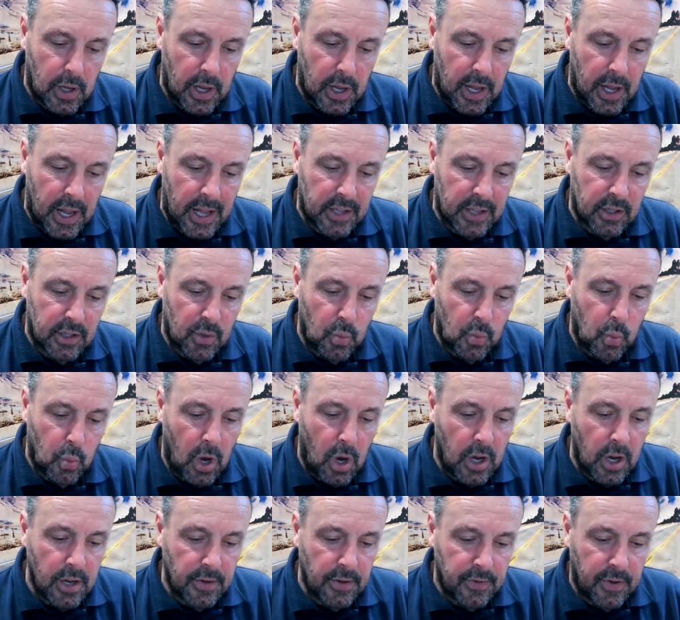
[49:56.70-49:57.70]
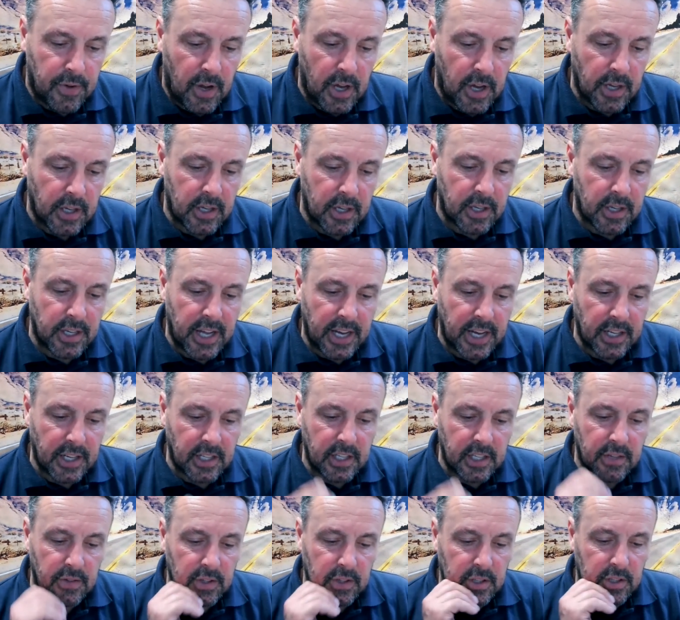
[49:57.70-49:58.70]
has a Wi-Fi
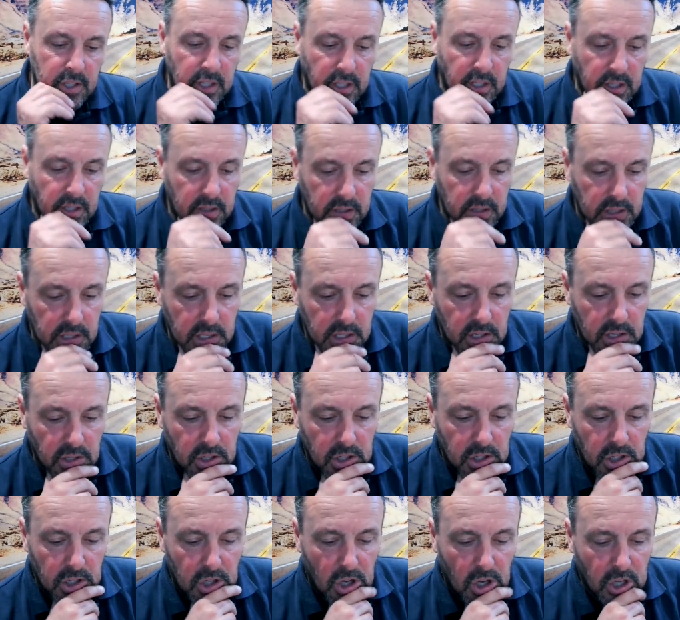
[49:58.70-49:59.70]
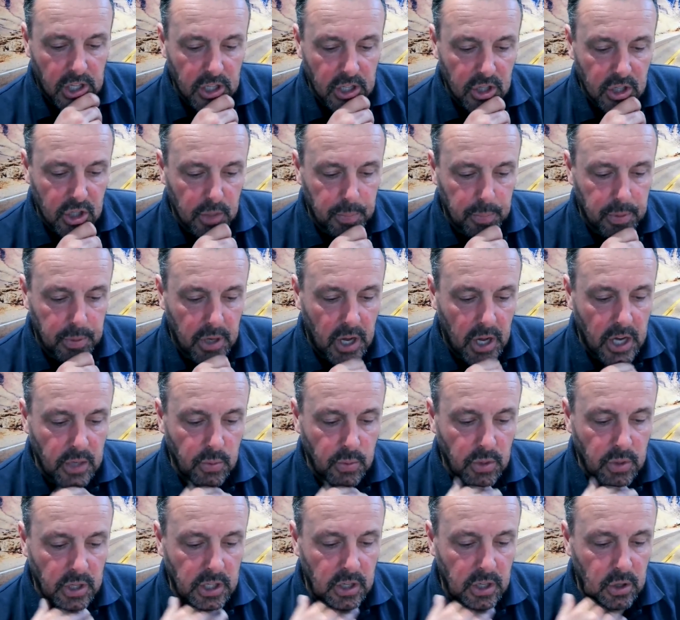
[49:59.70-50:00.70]
connectivity. The lock is supplied
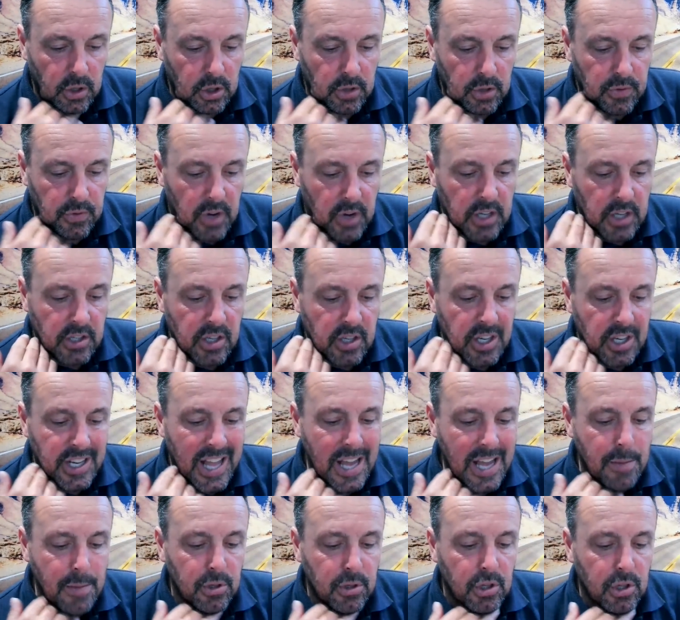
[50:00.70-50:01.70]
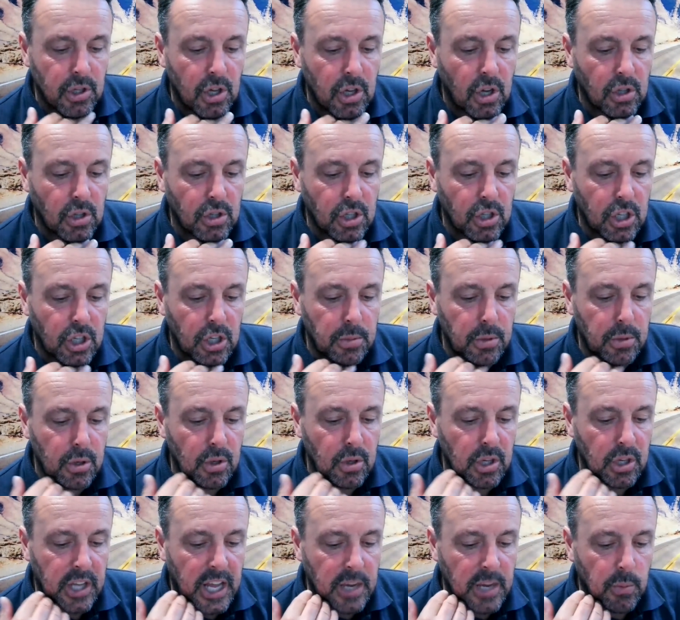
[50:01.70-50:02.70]
with a little device that enables the lock to
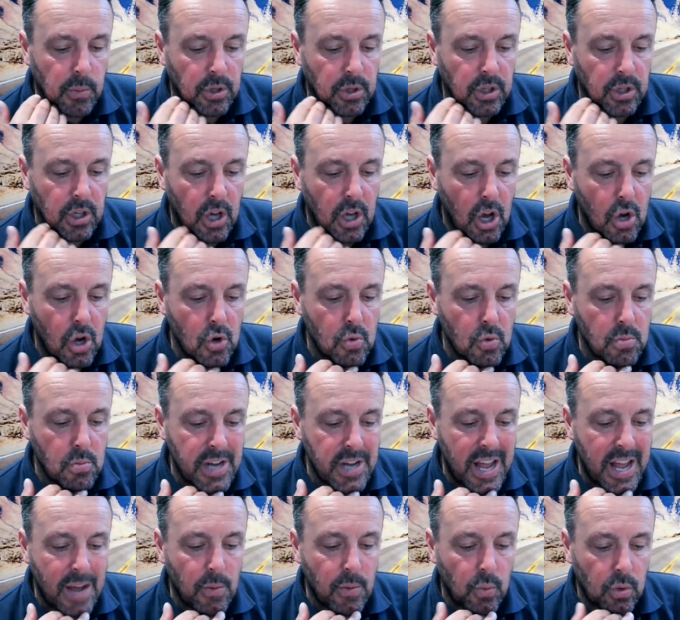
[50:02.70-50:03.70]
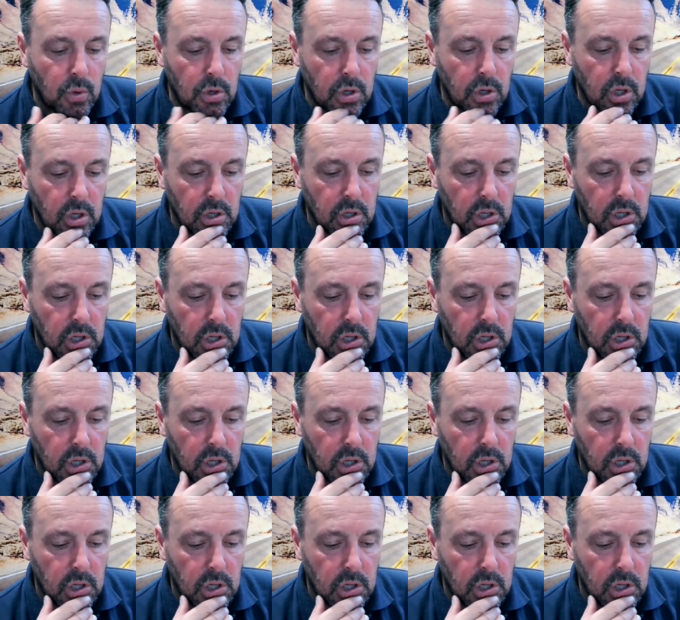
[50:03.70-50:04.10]
communicate with your home network,